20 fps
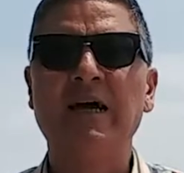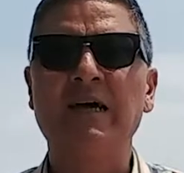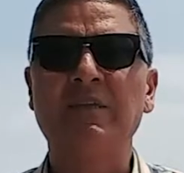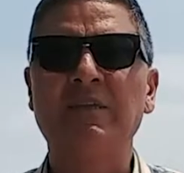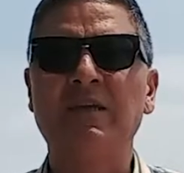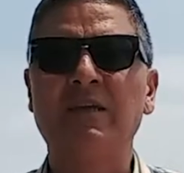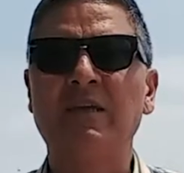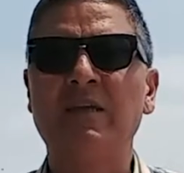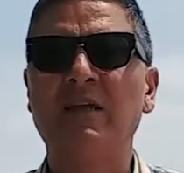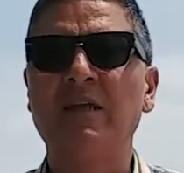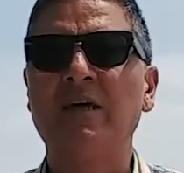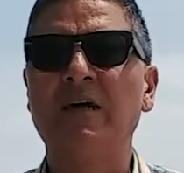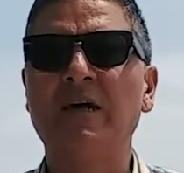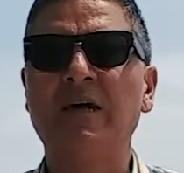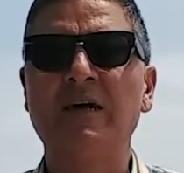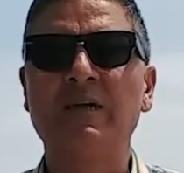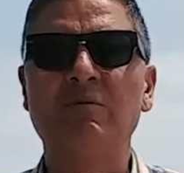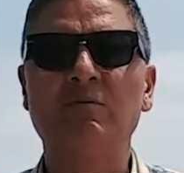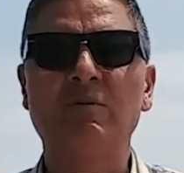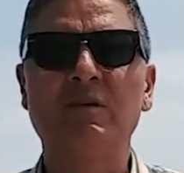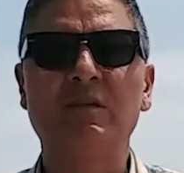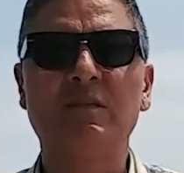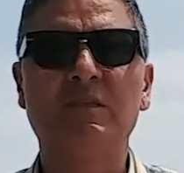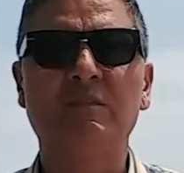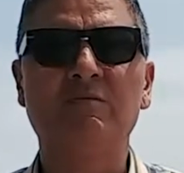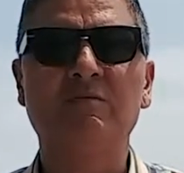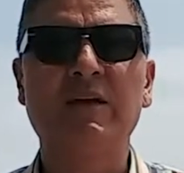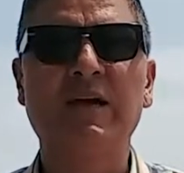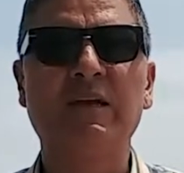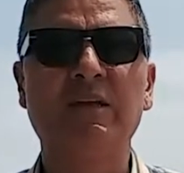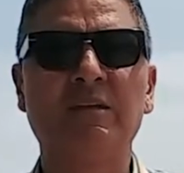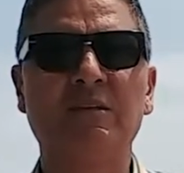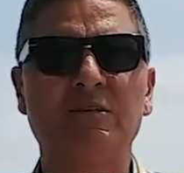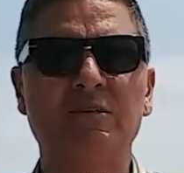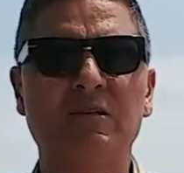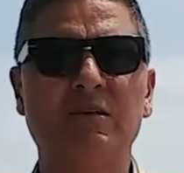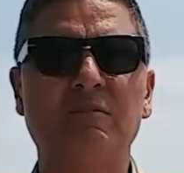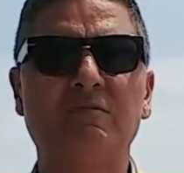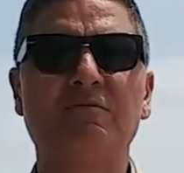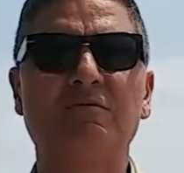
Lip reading: and align with the values